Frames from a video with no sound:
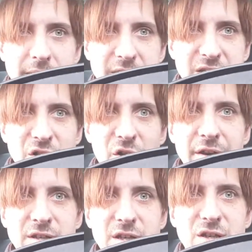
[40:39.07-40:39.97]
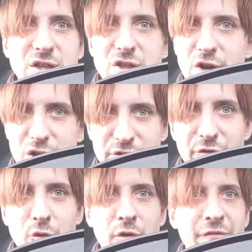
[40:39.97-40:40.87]
designed to search
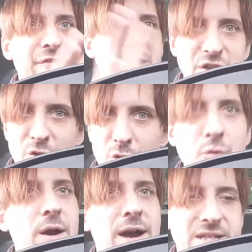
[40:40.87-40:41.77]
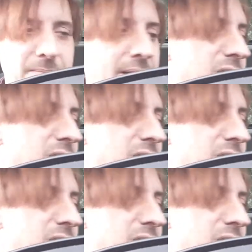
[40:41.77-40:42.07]
for physical aspects in